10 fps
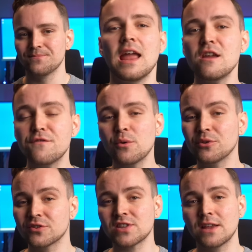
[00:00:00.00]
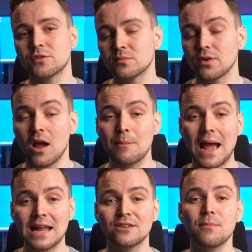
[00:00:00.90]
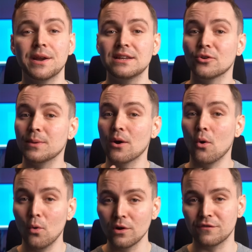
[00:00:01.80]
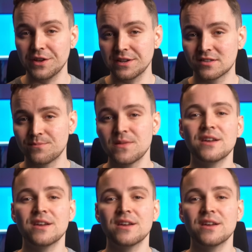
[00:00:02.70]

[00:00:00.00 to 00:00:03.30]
If you want to save some time and money doing all of this,